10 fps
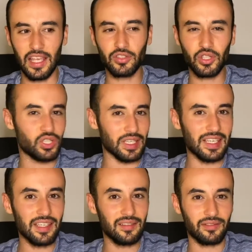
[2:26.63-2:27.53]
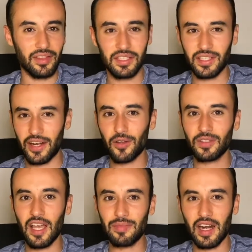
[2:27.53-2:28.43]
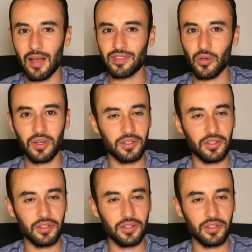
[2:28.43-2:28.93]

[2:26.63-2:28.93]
Is she the stereotype that I'm so